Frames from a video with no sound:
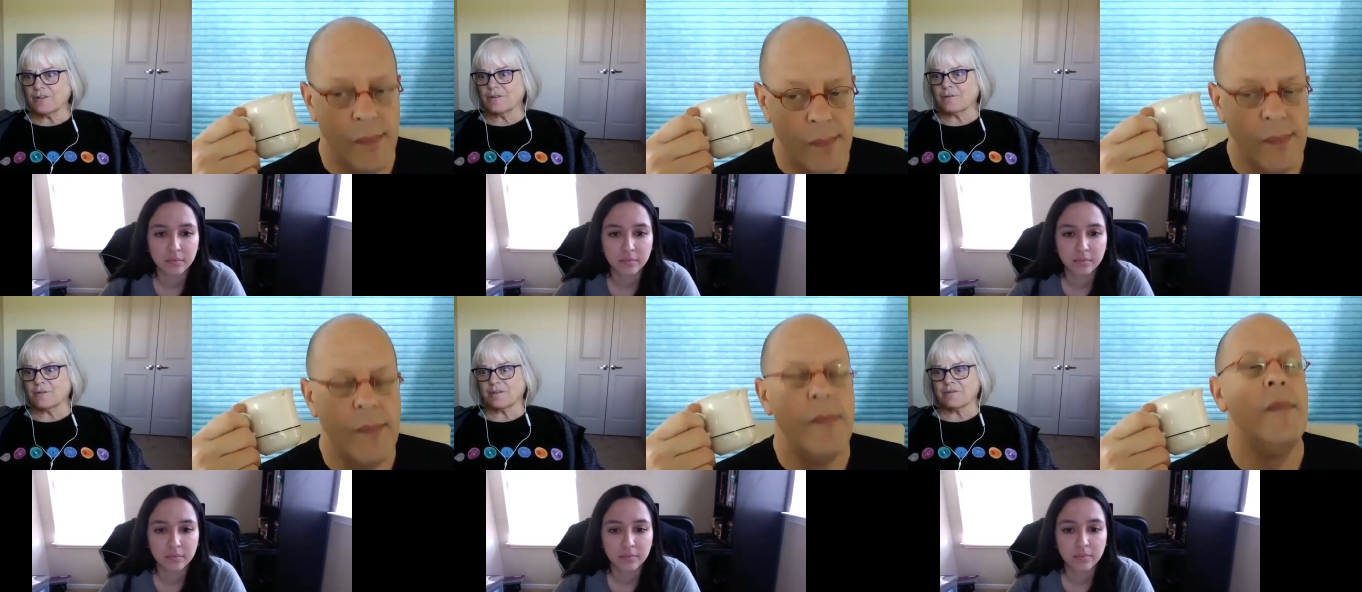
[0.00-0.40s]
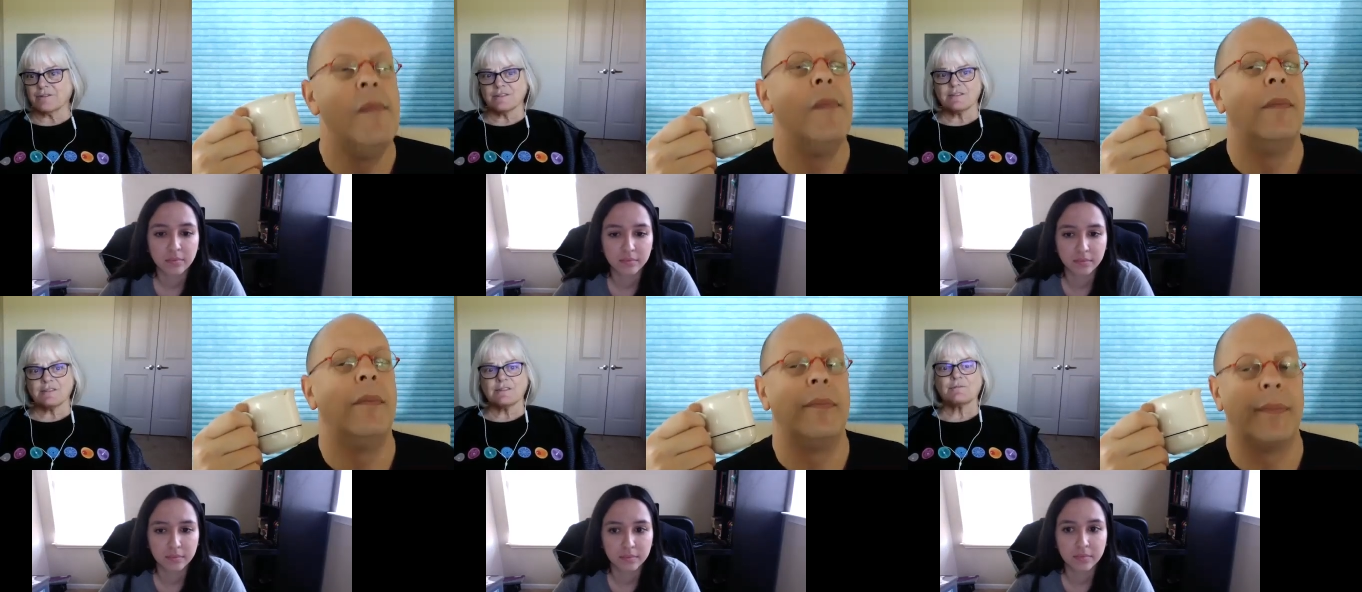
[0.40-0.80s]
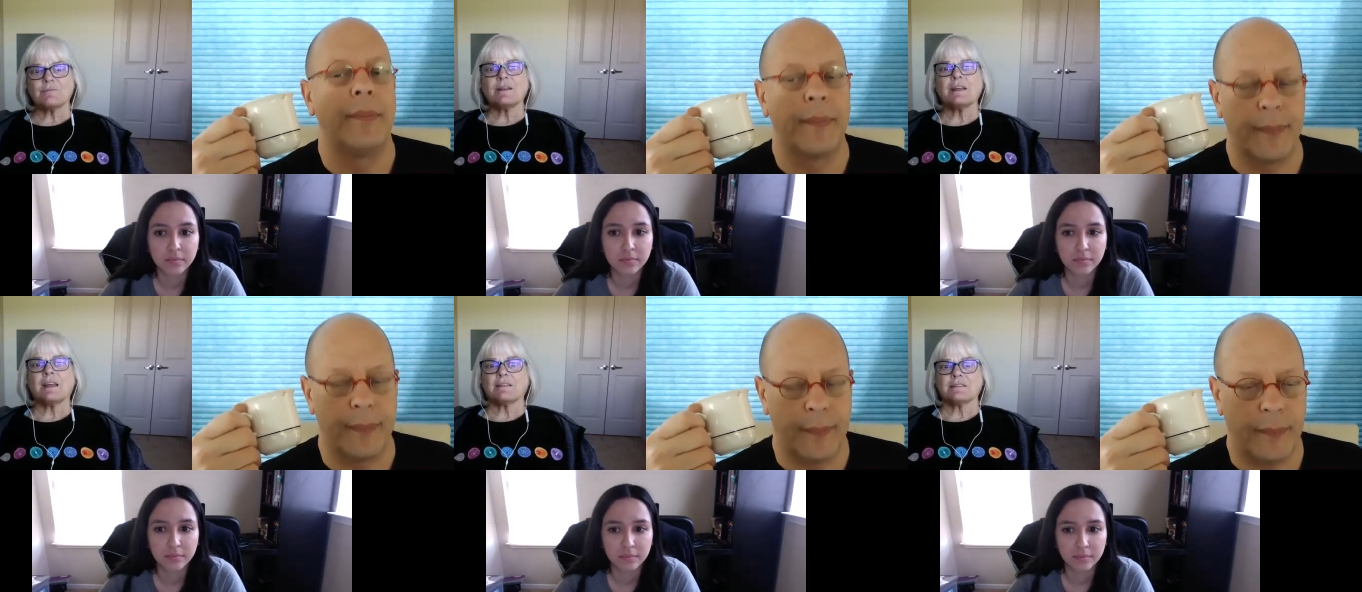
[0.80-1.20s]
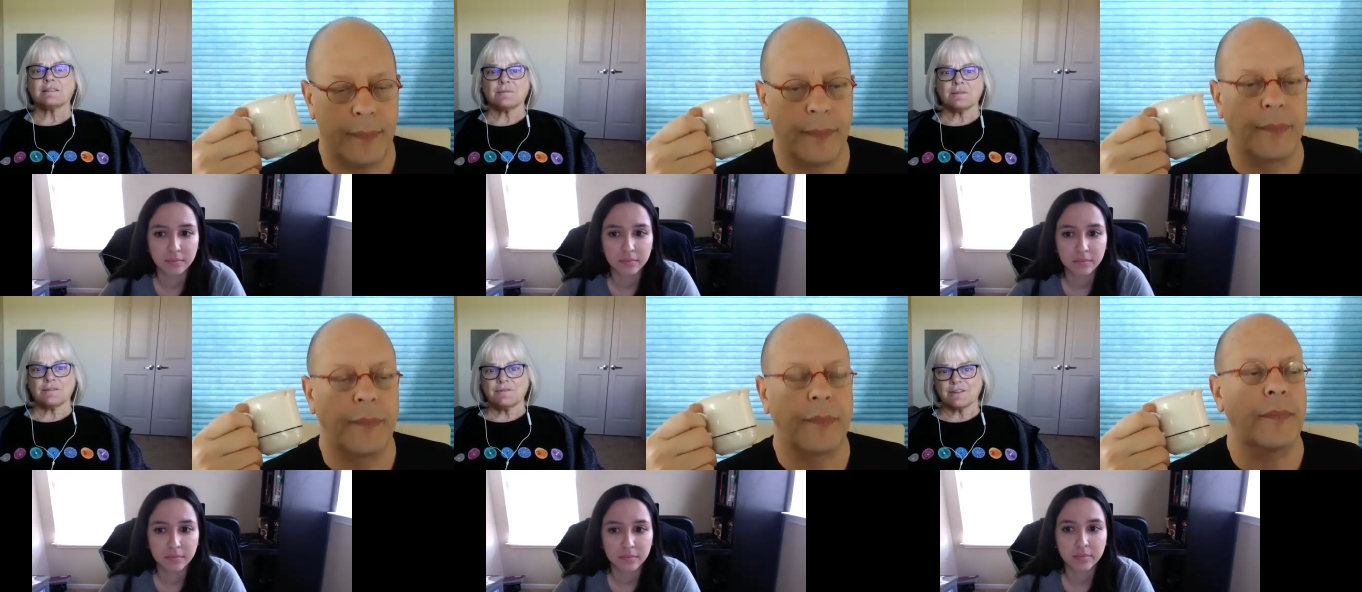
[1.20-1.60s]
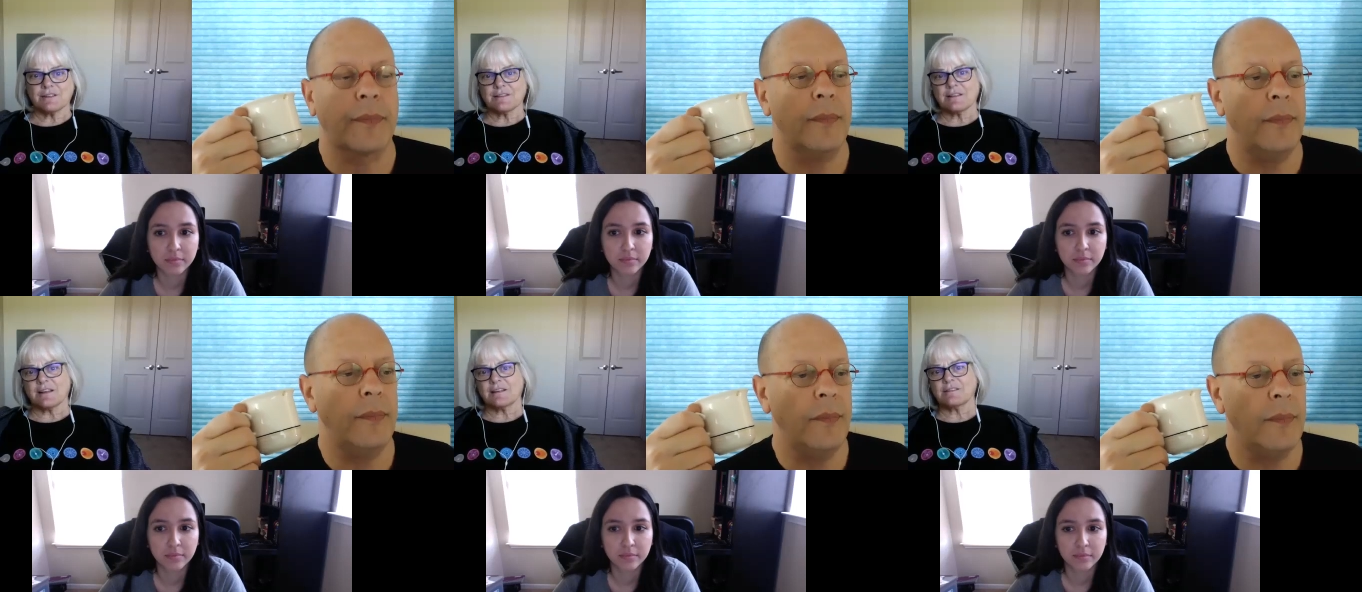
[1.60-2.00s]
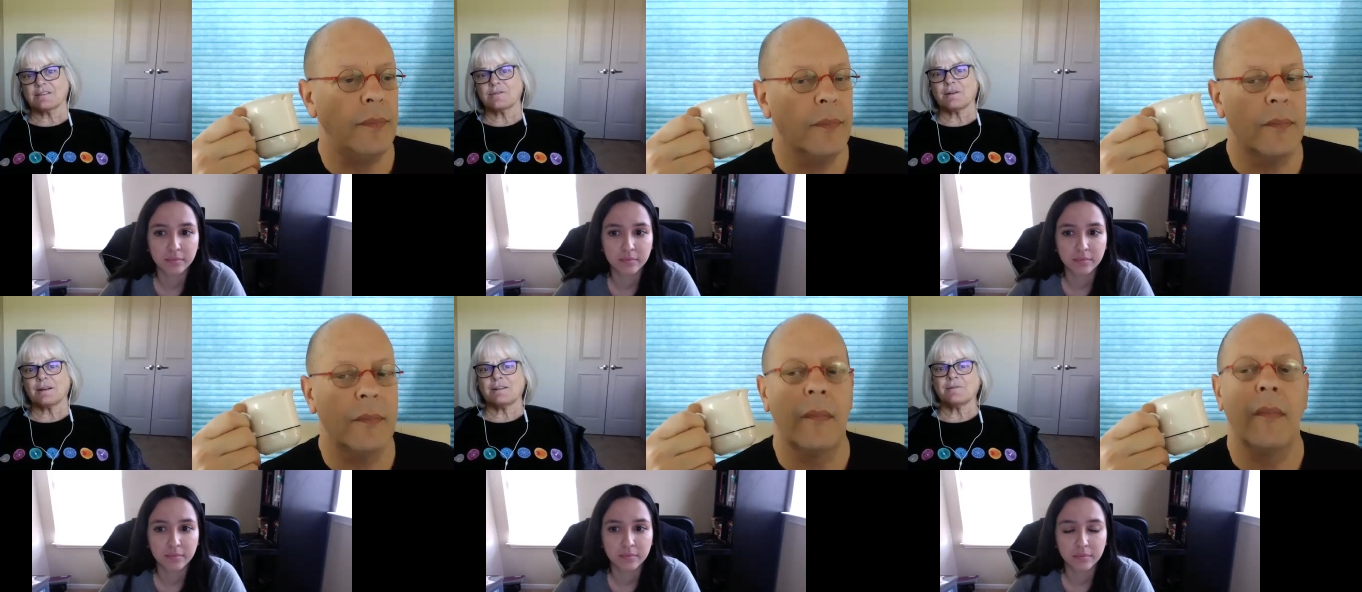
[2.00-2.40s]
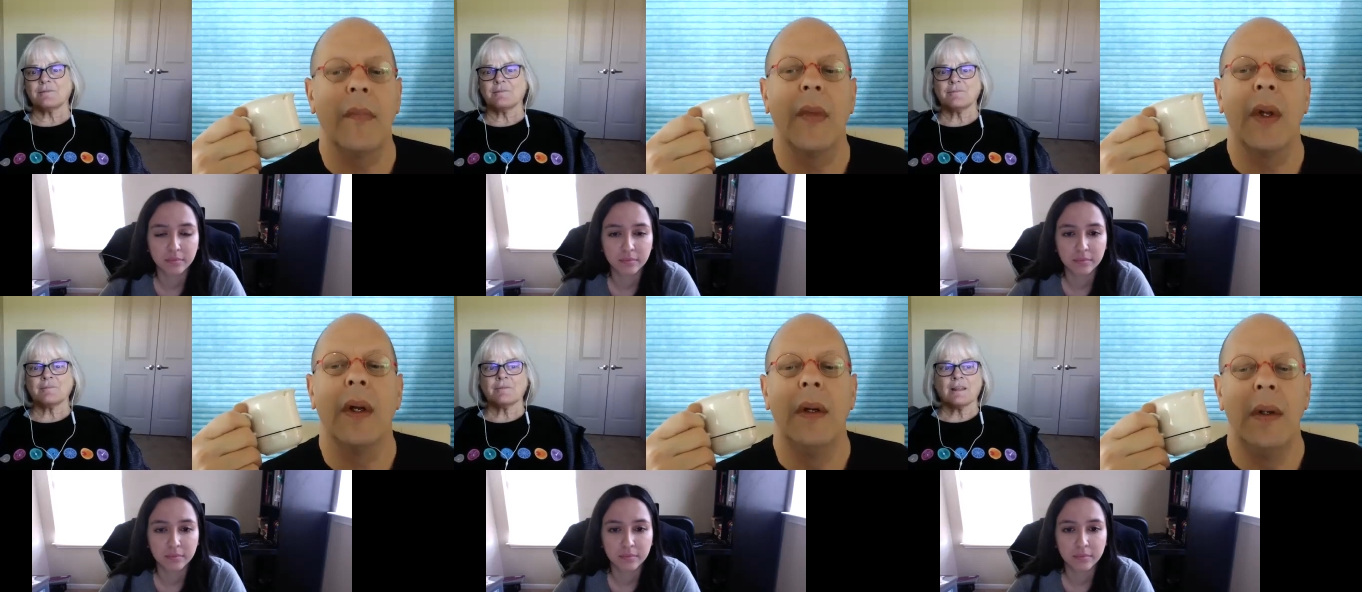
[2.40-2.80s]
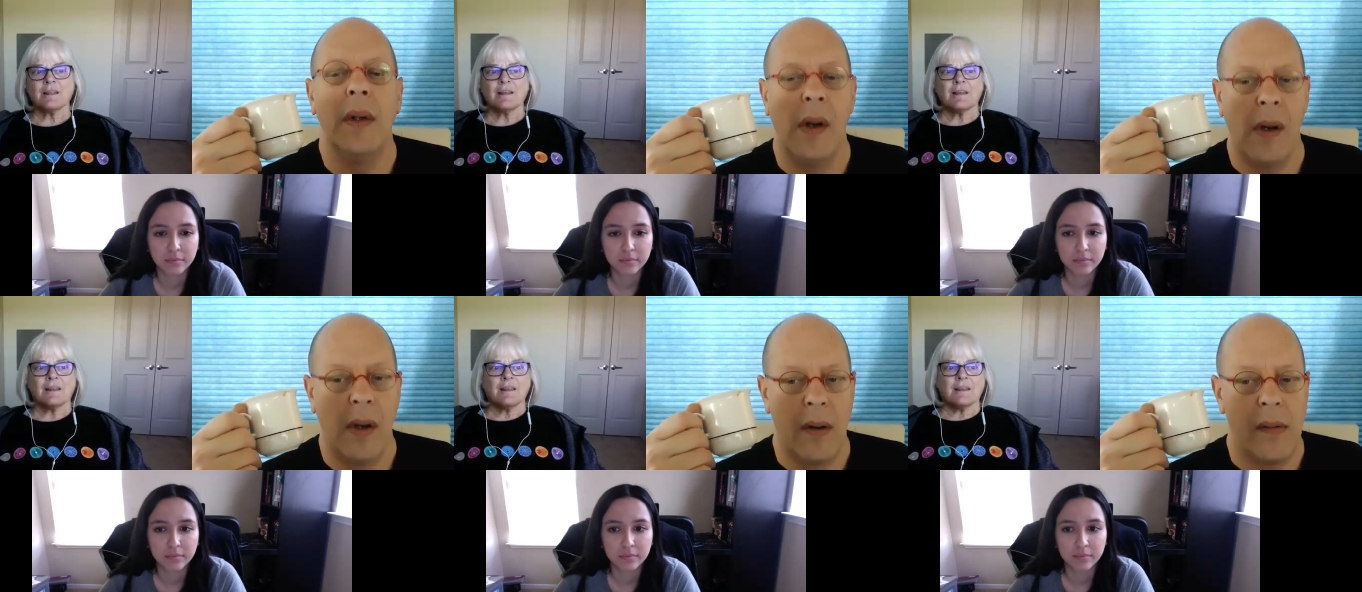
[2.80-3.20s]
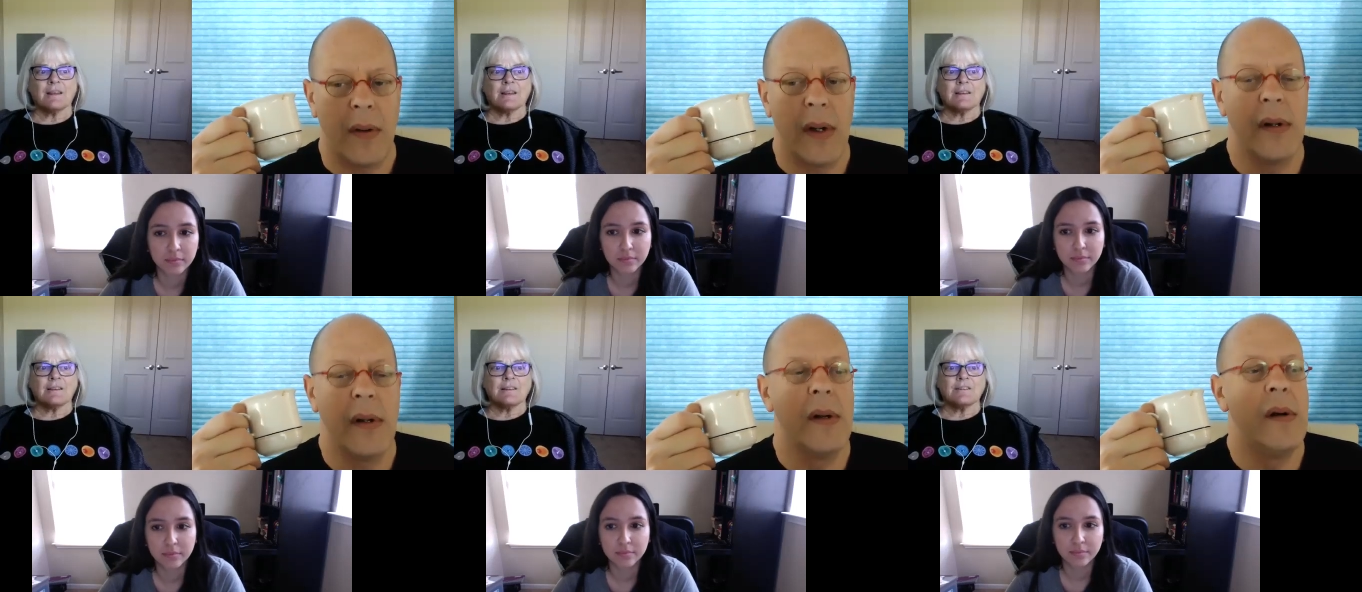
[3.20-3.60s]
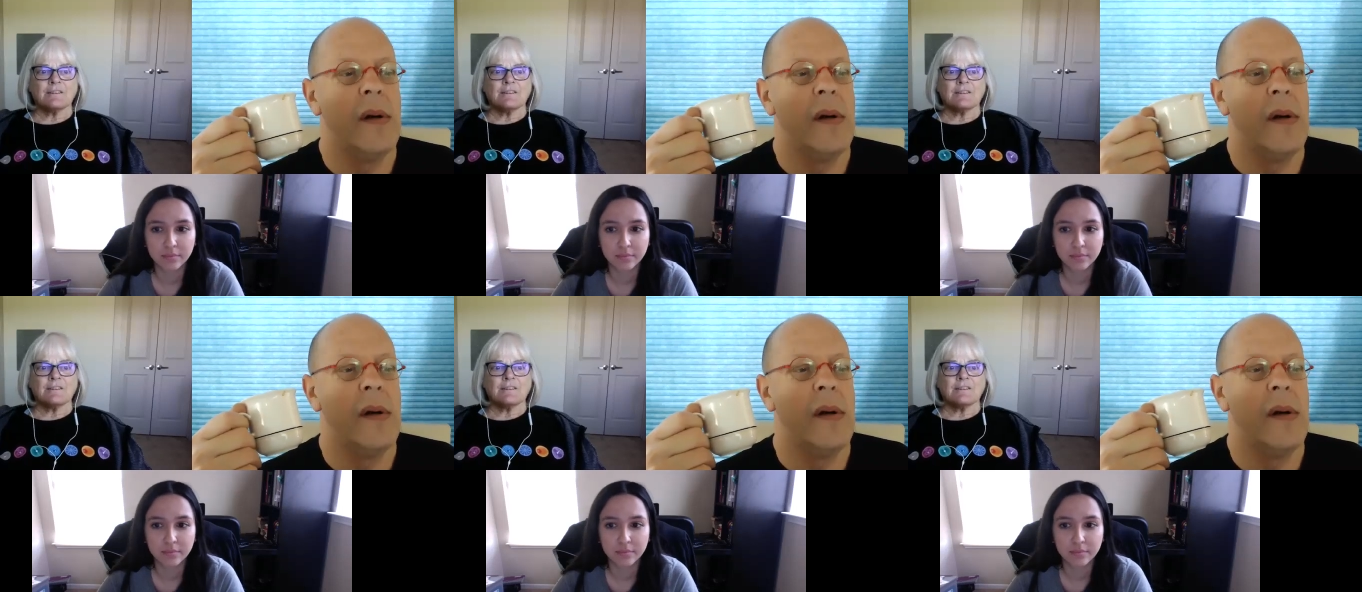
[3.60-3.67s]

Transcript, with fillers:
Speaker 1: the references, we ask them to fix that as well. Right.